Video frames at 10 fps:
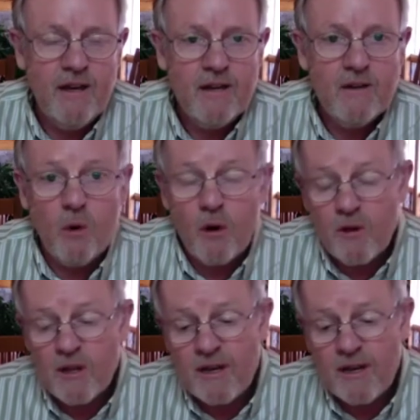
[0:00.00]

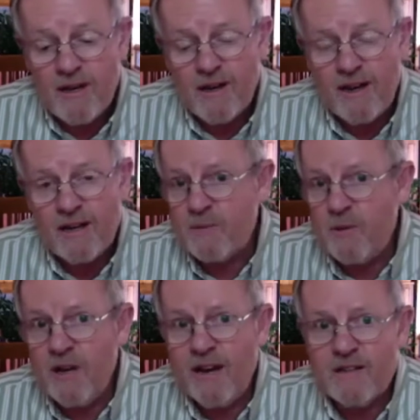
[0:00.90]
Normally,
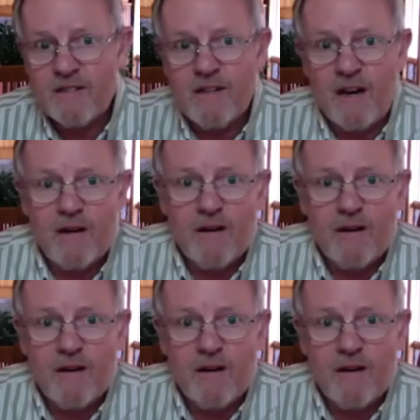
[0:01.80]
SBA does not